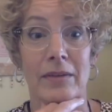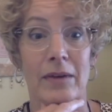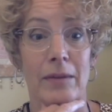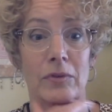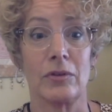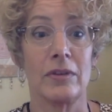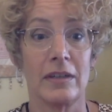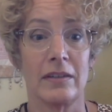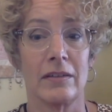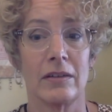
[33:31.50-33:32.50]
of
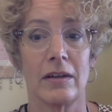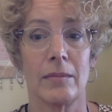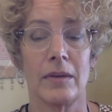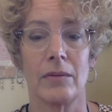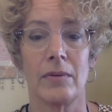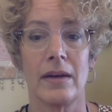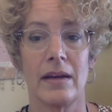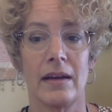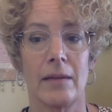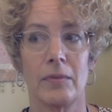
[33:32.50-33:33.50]
opportunities that are coming our
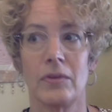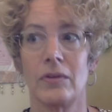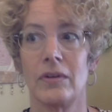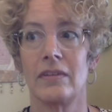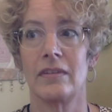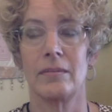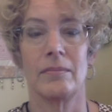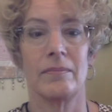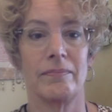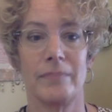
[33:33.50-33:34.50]
way, opportunities
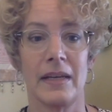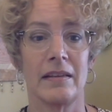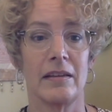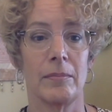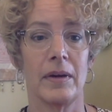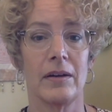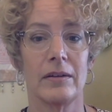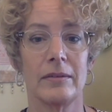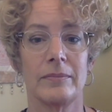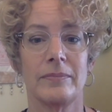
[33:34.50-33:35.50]
to make things better.